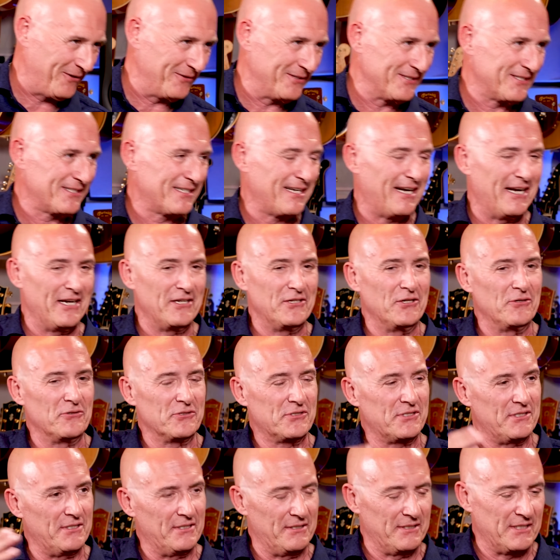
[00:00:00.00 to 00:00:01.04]
This guy
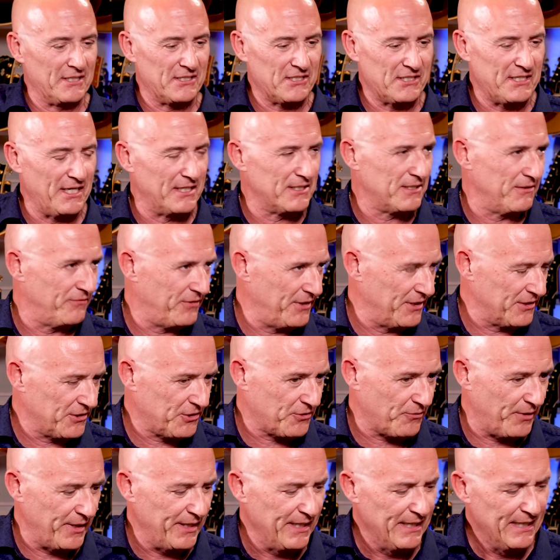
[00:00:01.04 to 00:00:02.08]
knows an extensive
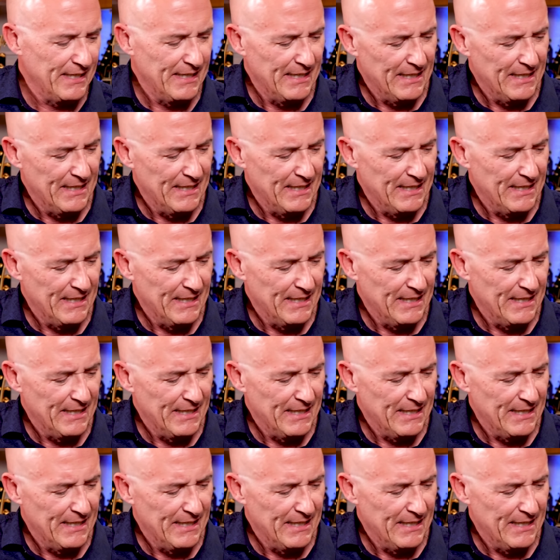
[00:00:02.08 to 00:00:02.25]
history.